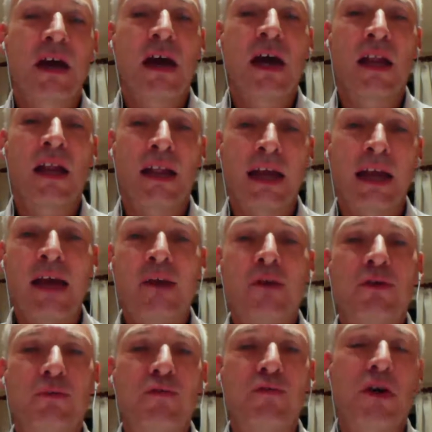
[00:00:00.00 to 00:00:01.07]
and allow you
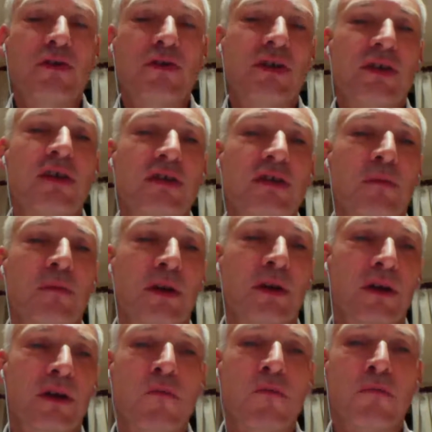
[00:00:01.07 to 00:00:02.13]
to process them
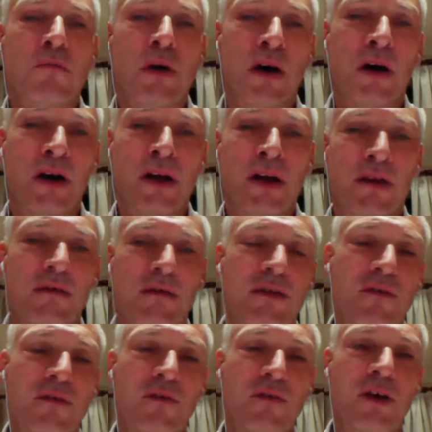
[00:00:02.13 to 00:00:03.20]
and combine
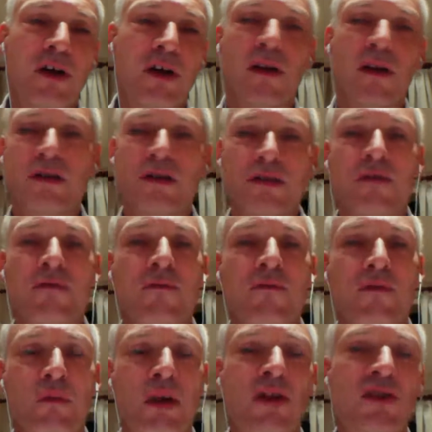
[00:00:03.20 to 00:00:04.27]
different colors of
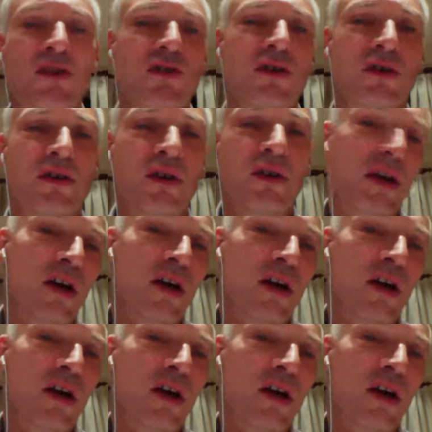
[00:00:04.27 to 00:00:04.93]
information